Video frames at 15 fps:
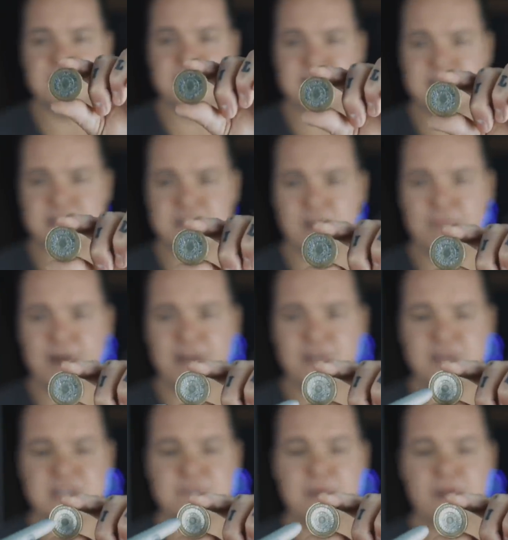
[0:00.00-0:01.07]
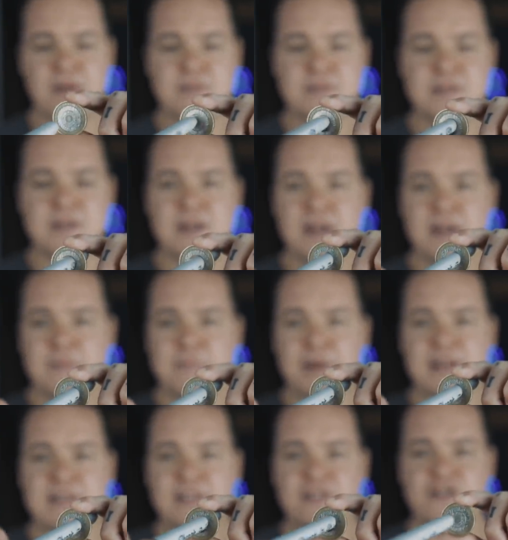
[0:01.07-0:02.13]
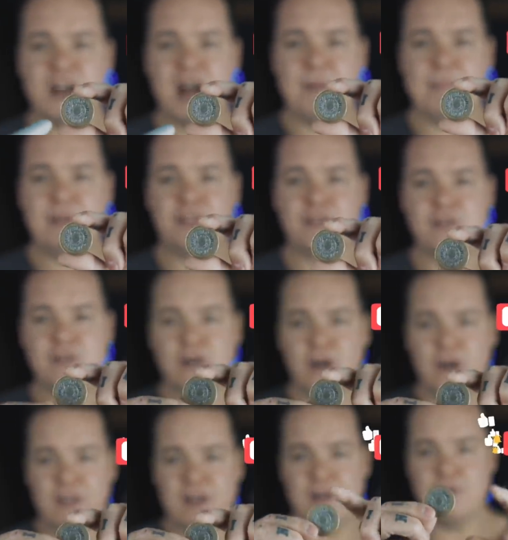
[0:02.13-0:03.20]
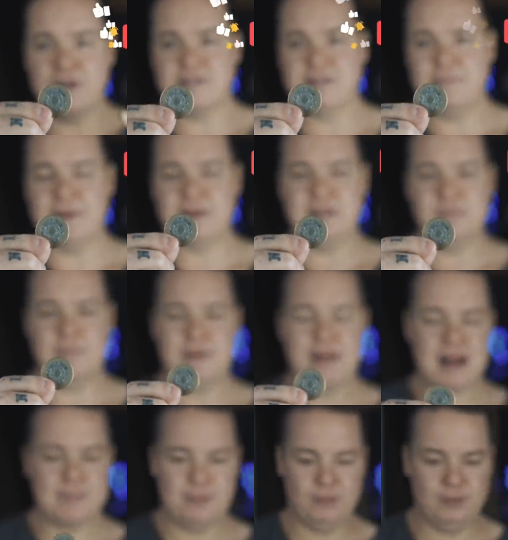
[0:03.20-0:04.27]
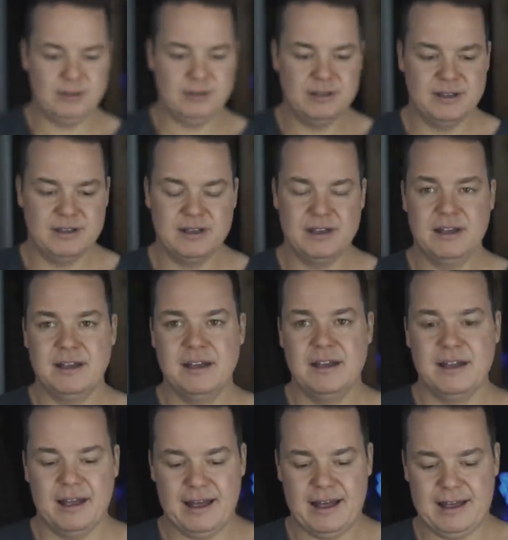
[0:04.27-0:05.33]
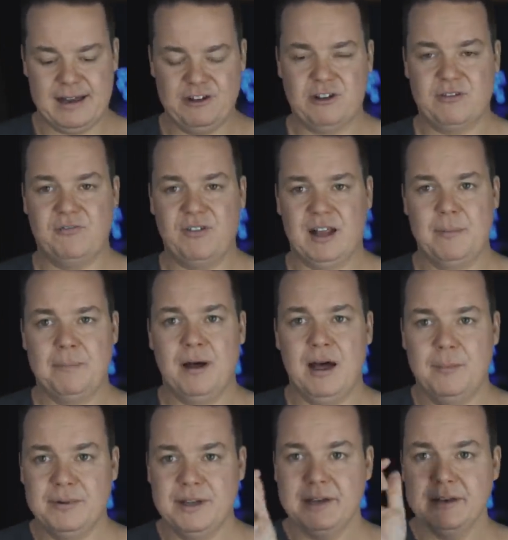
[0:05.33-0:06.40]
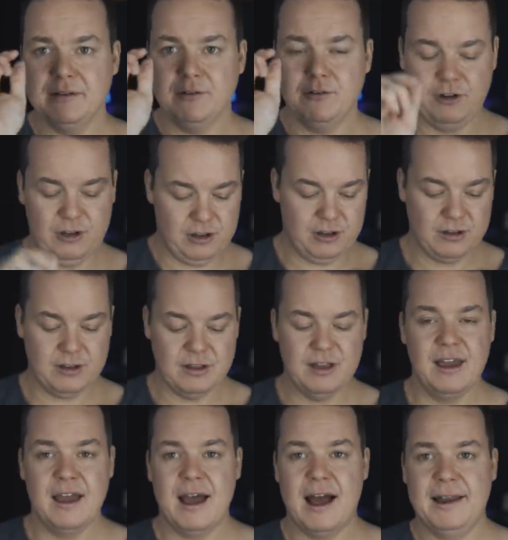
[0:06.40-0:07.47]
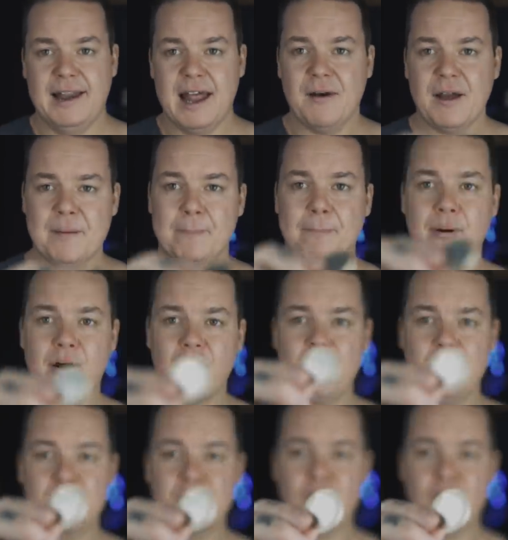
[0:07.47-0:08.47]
this as it's not mine to expose, but it's a Sharpie through coin that I recently picked up at Blackpool. And I just finger palmed it here, and now I can borrow a